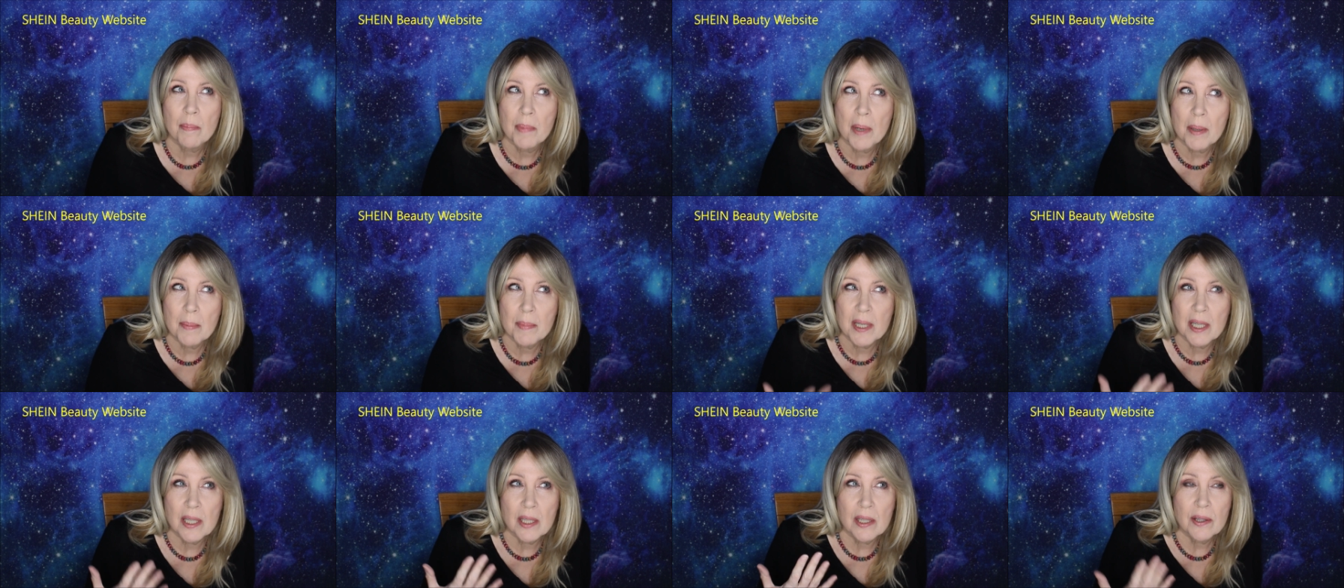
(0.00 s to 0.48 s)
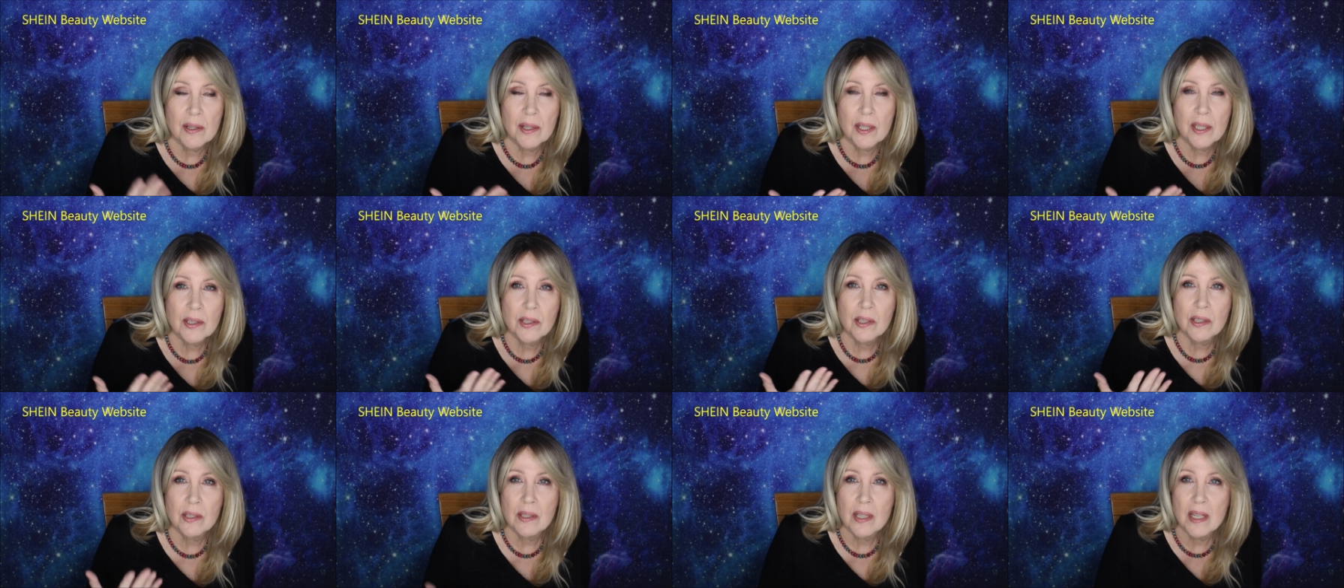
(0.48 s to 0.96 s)
I mean,
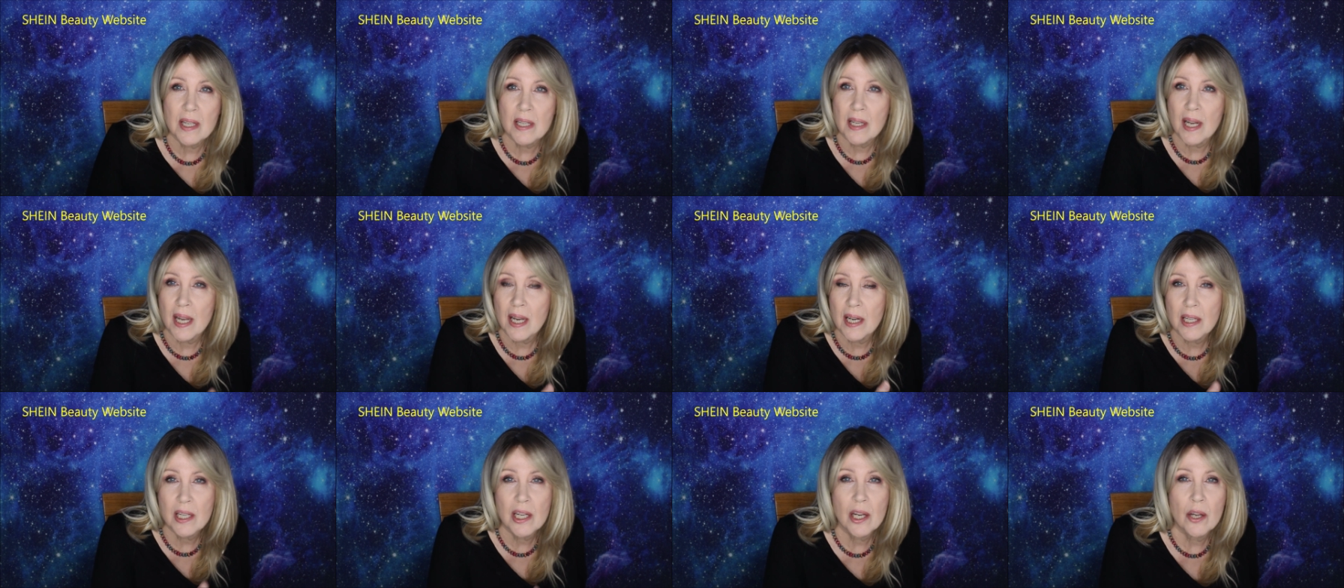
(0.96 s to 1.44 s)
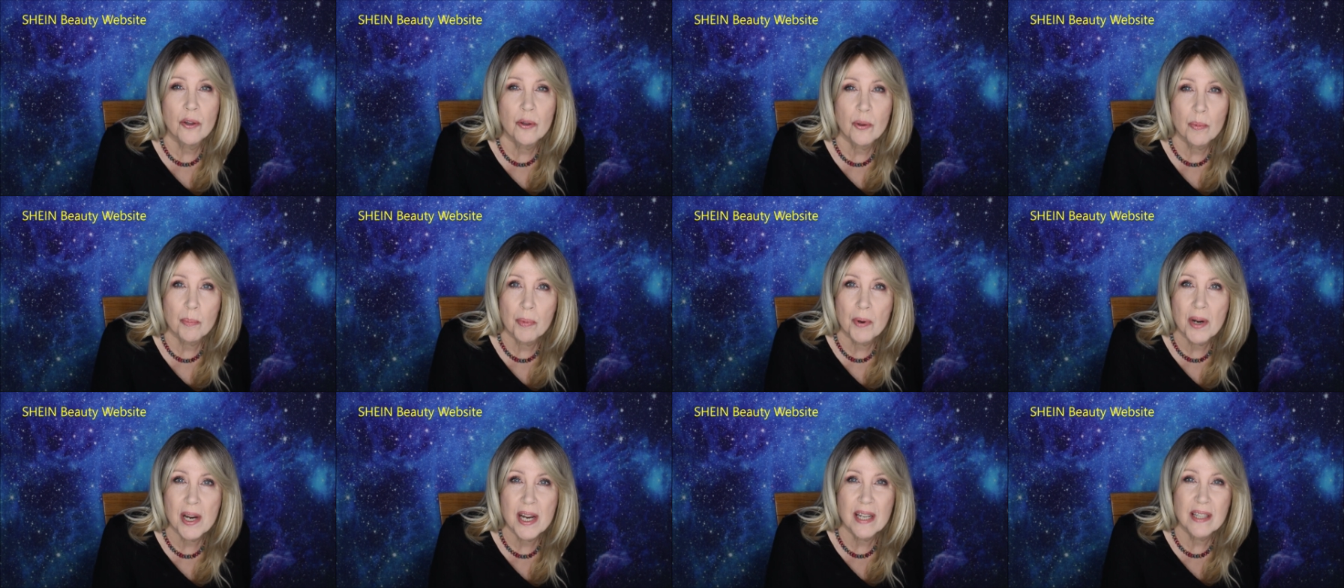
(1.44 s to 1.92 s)
this in any other
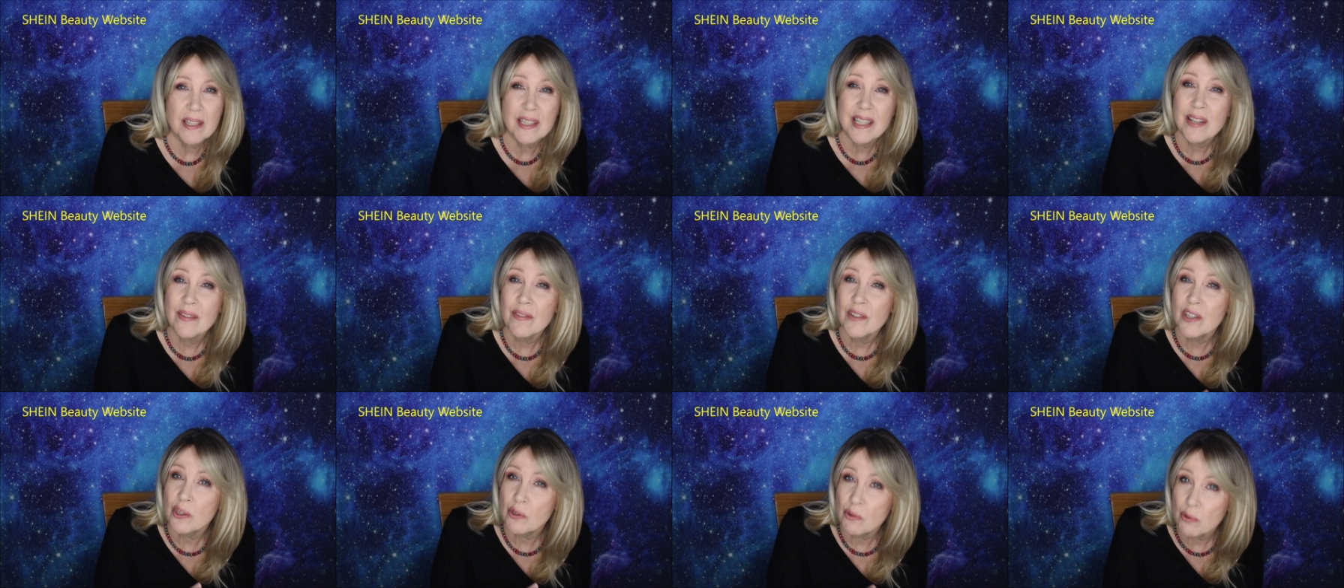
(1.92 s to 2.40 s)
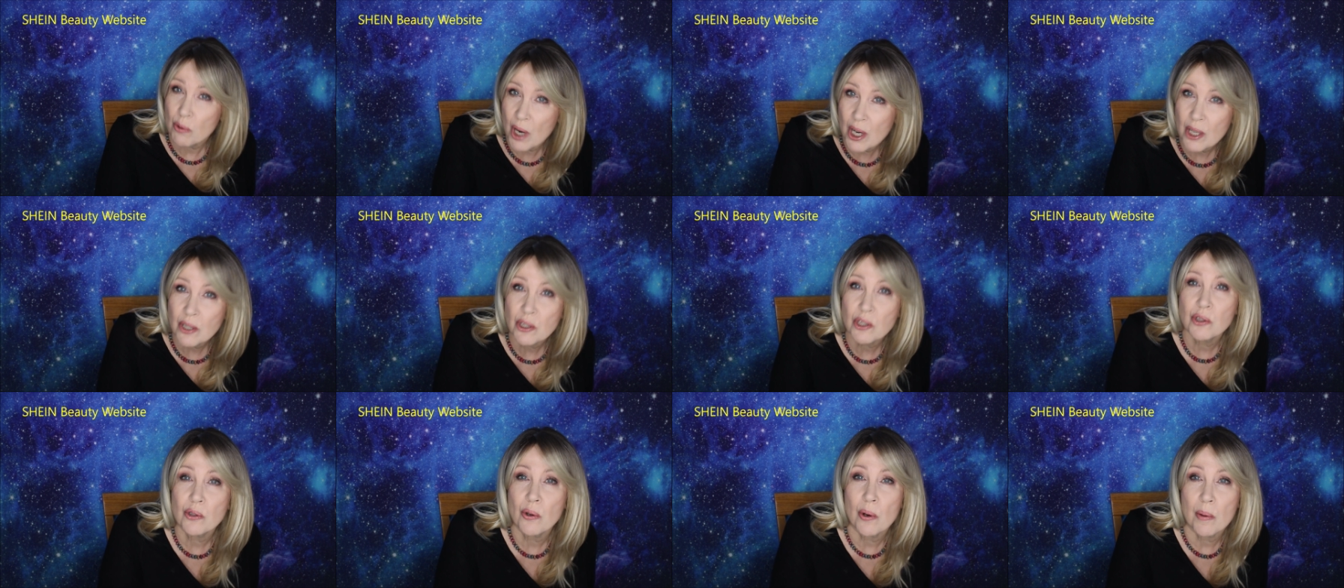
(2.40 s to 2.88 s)
brand, even
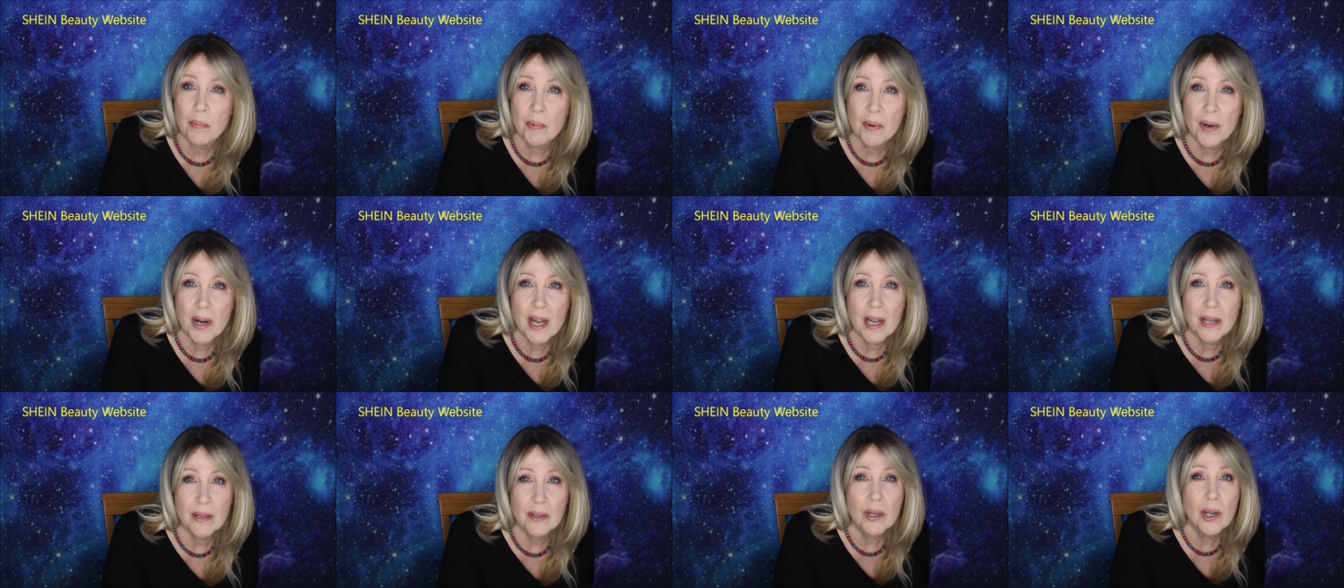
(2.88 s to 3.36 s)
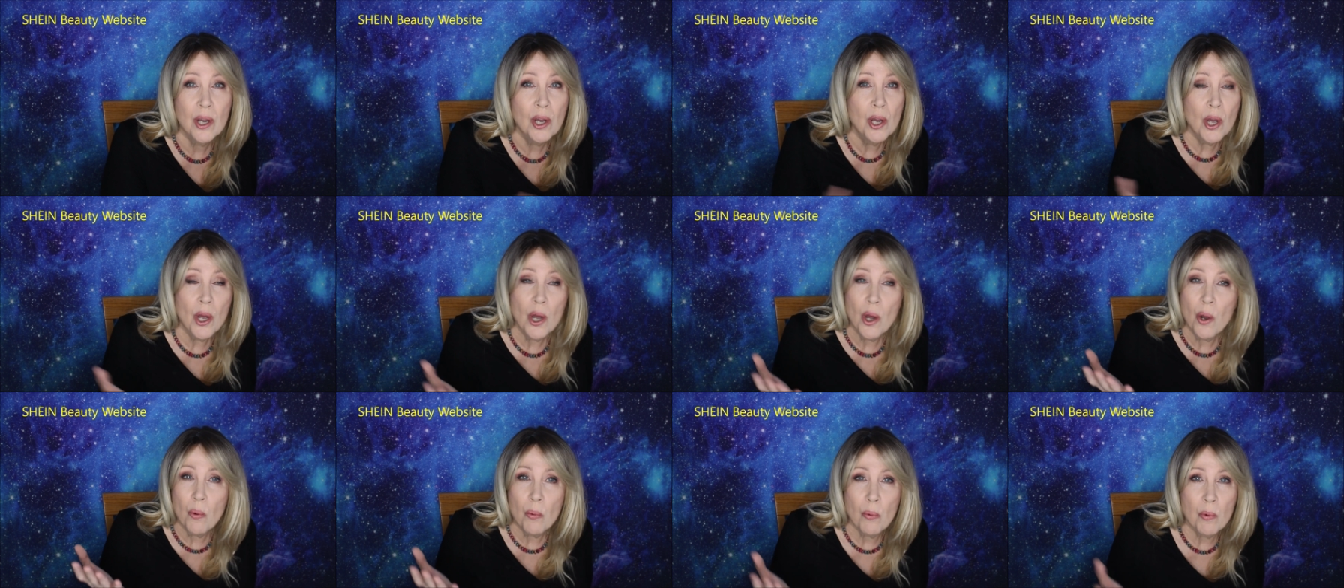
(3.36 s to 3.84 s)
drugstore brand,
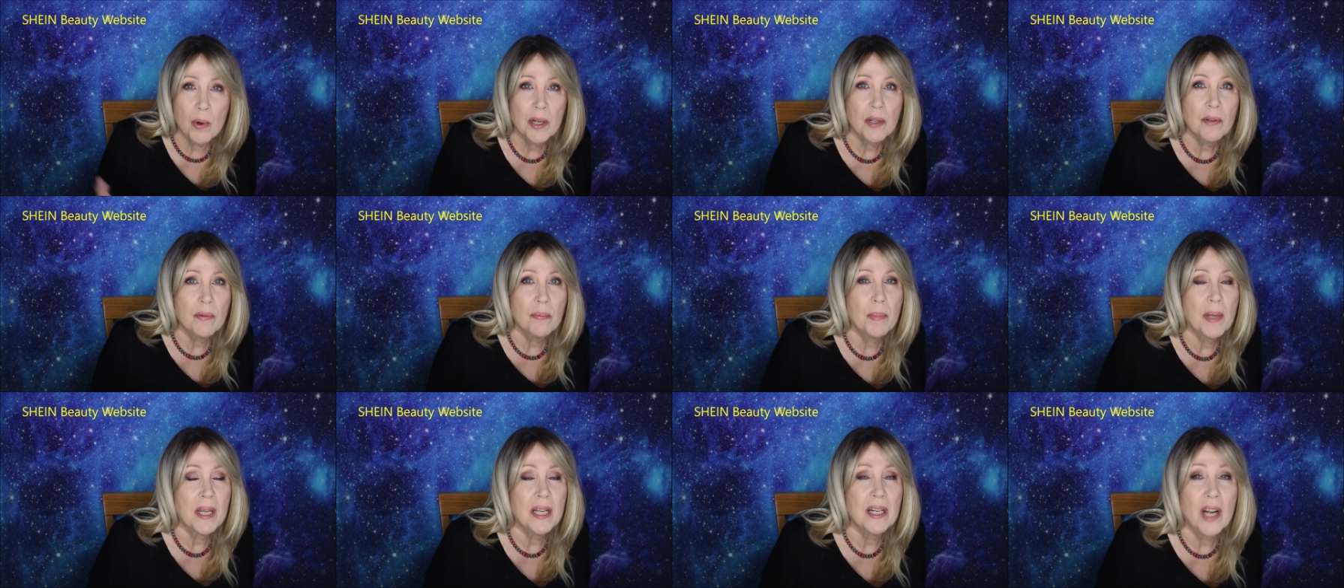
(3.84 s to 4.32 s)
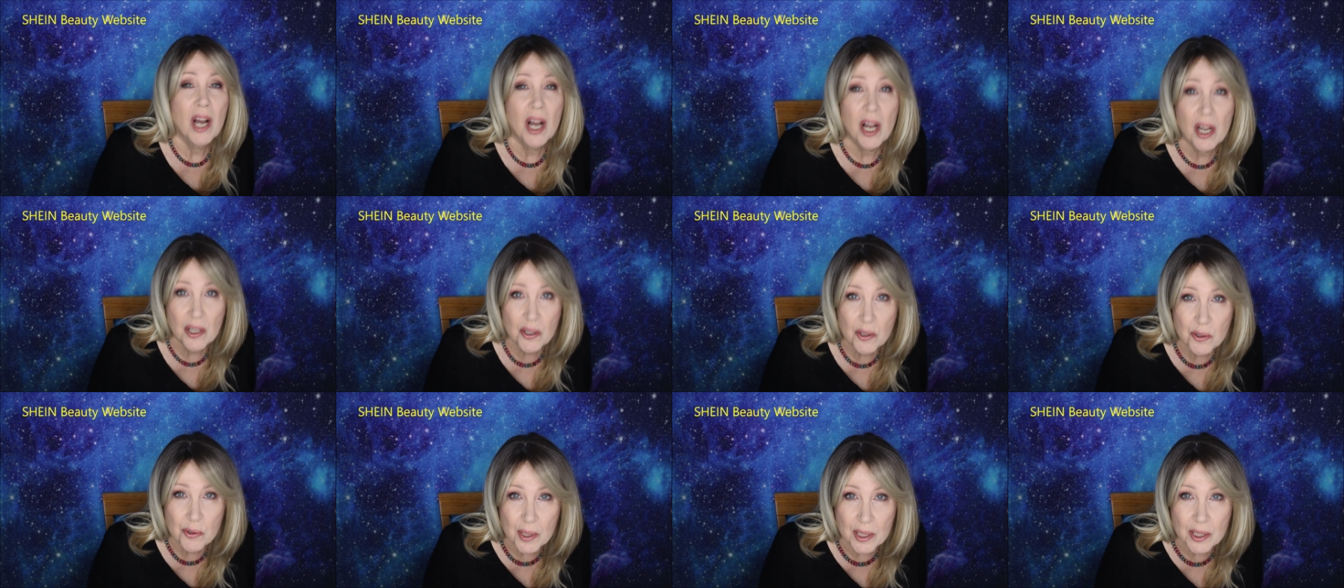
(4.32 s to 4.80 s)
would have been
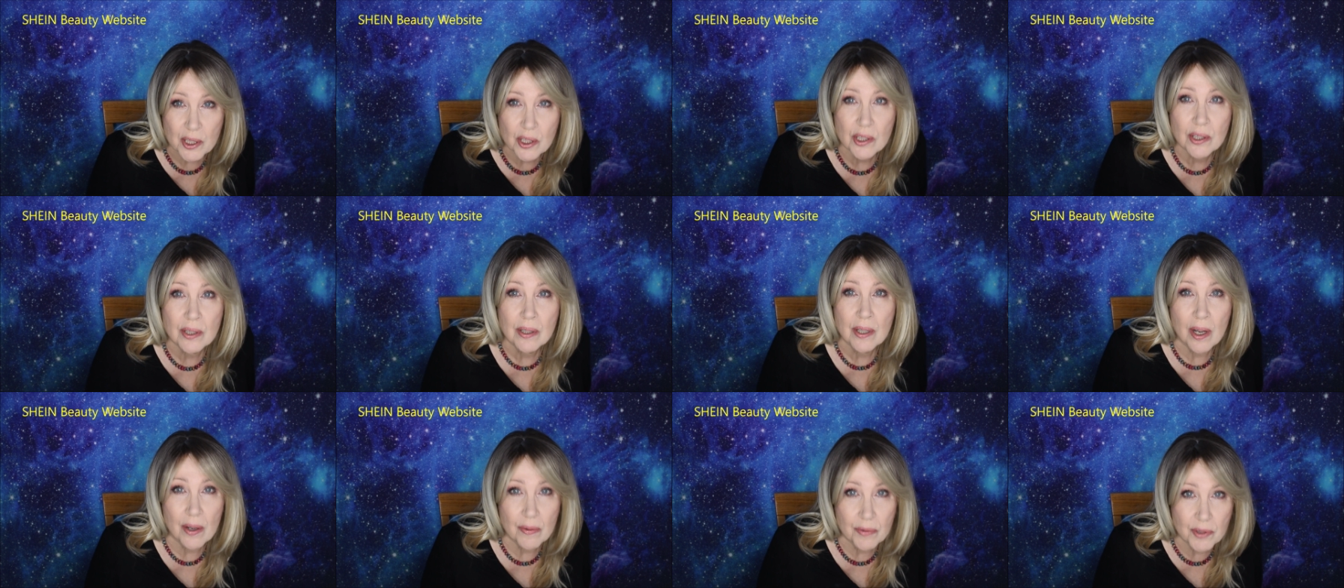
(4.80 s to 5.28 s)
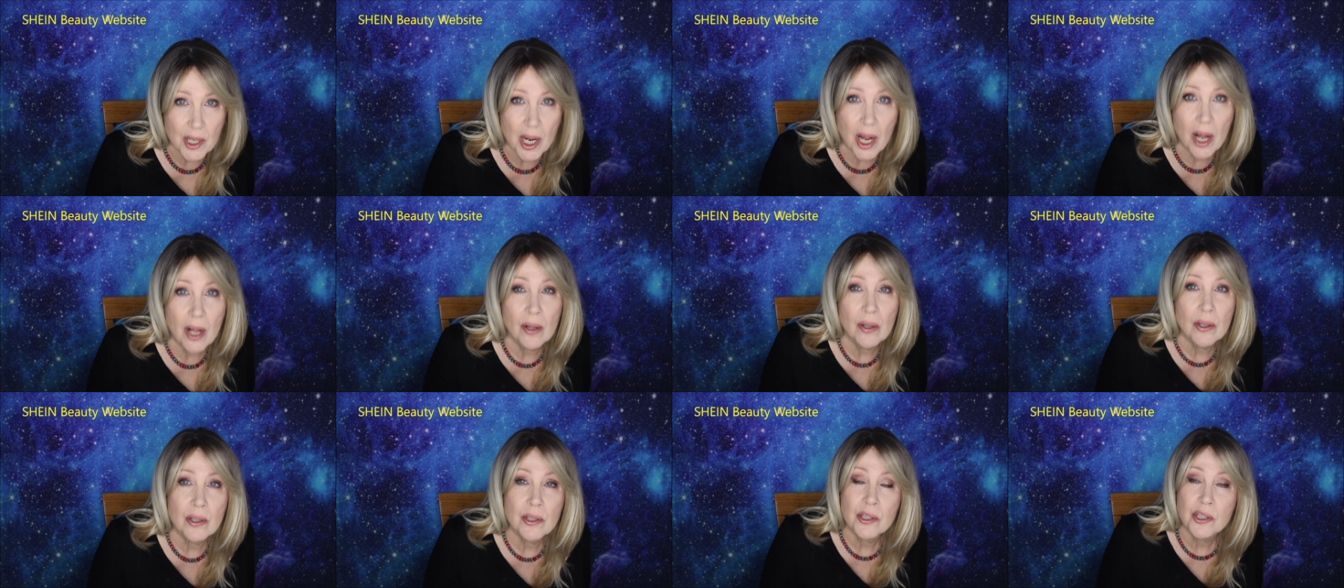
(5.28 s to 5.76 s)
hundreds of dollars.